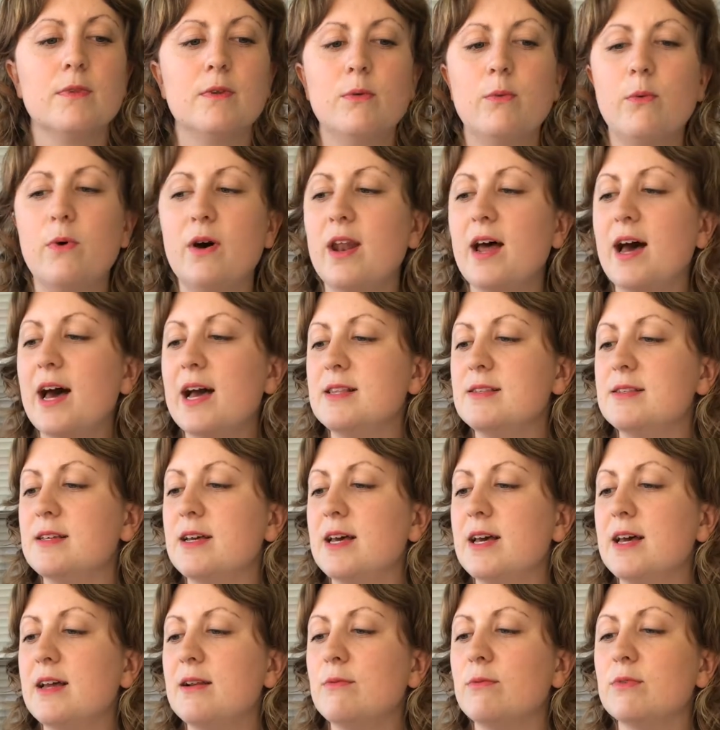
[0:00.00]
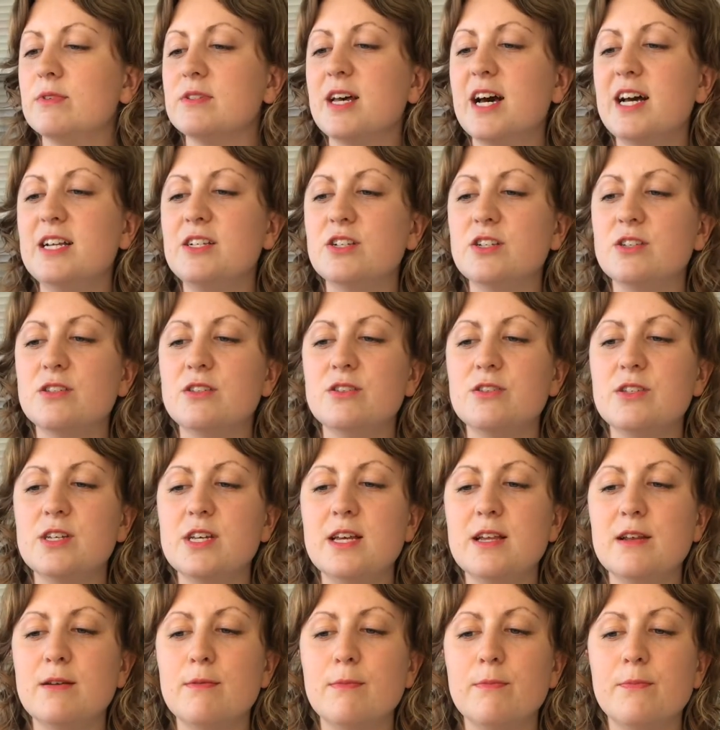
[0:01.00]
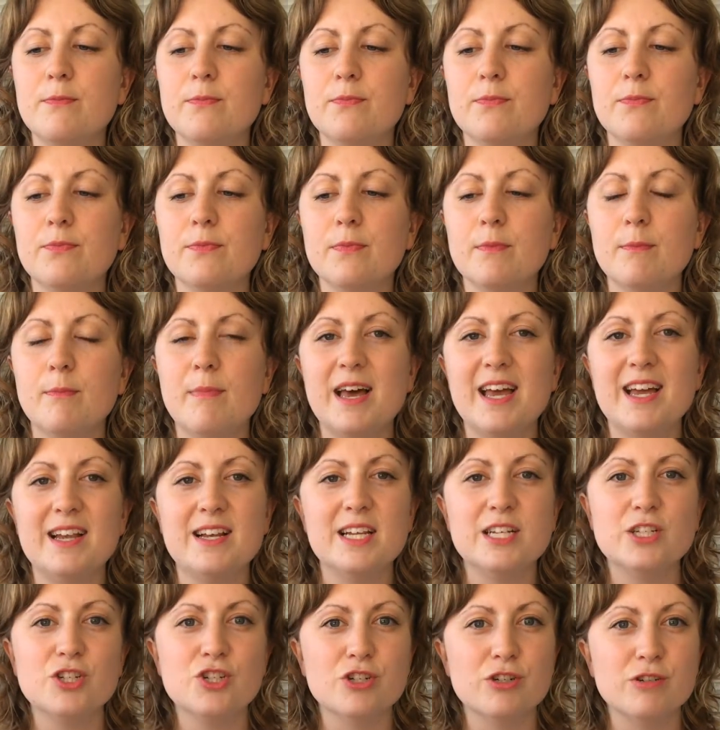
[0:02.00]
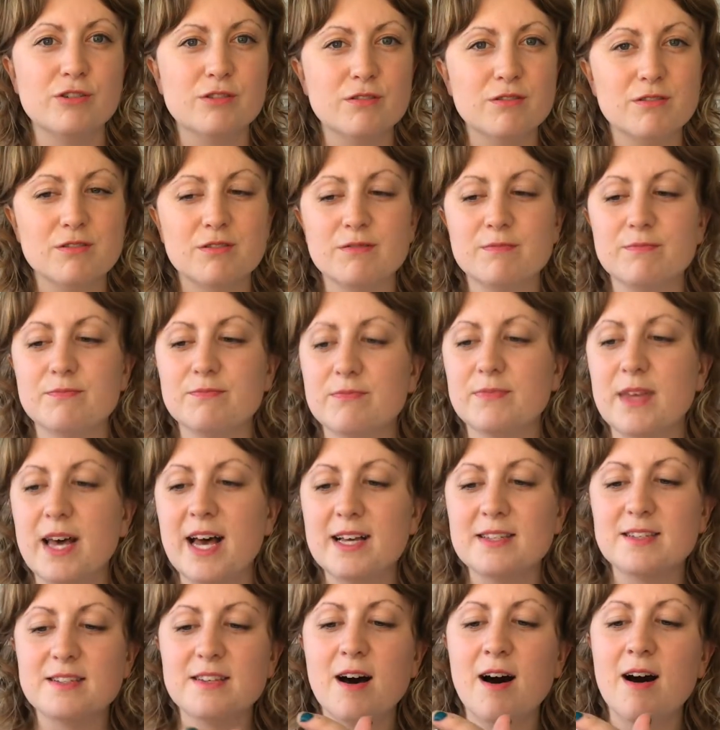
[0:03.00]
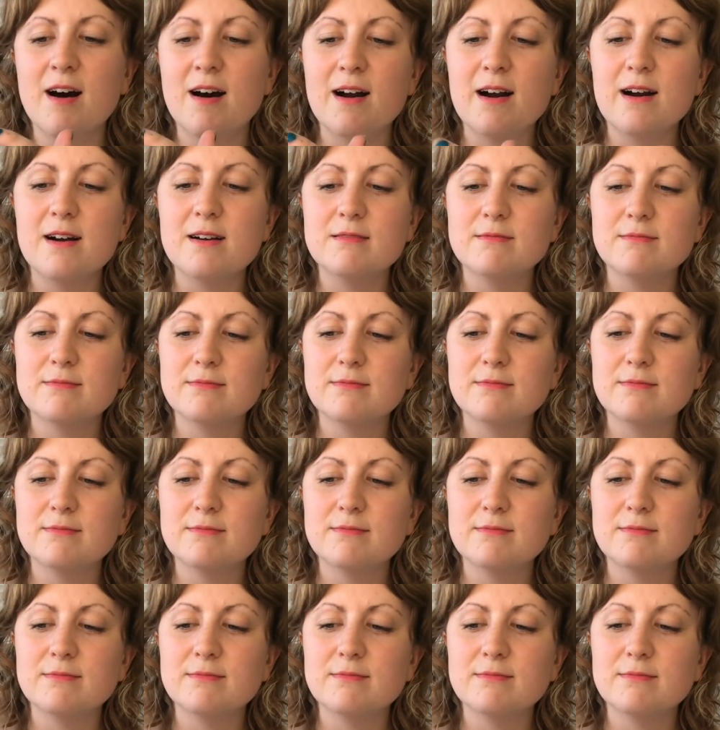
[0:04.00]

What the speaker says: what I did was I just did my initials, SR.